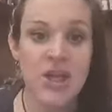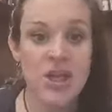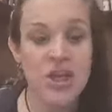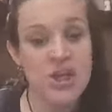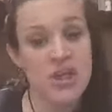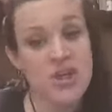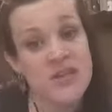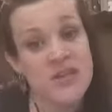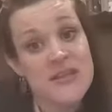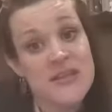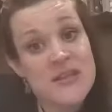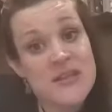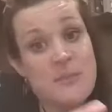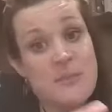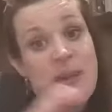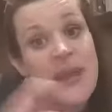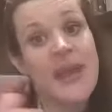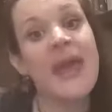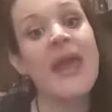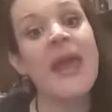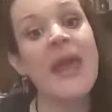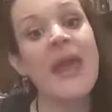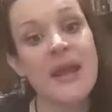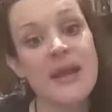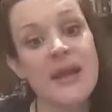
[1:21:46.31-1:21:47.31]
You just need to
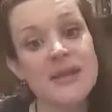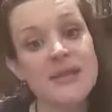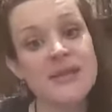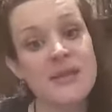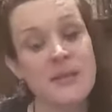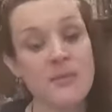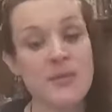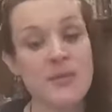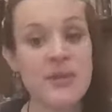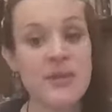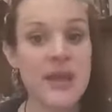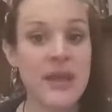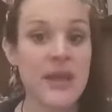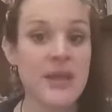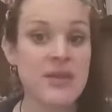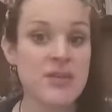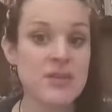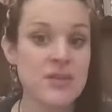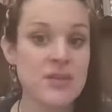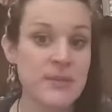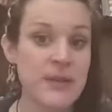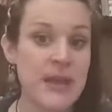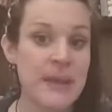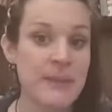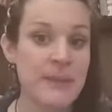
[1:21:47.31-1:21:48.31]
pick something
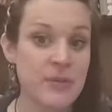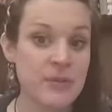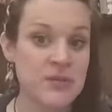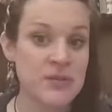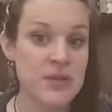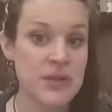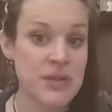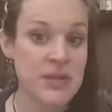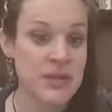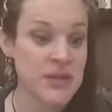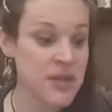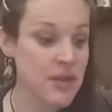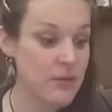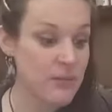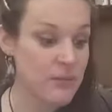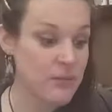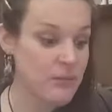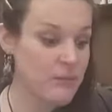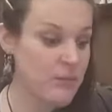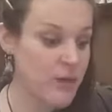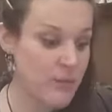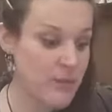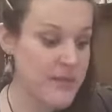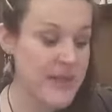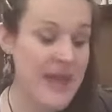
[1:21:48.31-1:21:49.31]
to be able to,
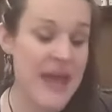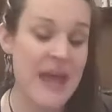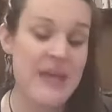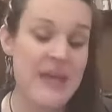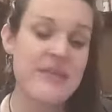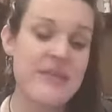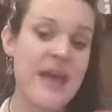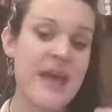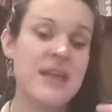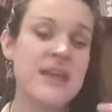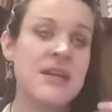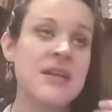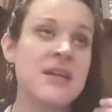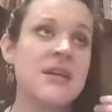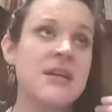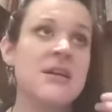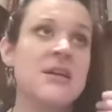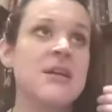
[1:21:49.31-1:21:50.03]
run with it, and then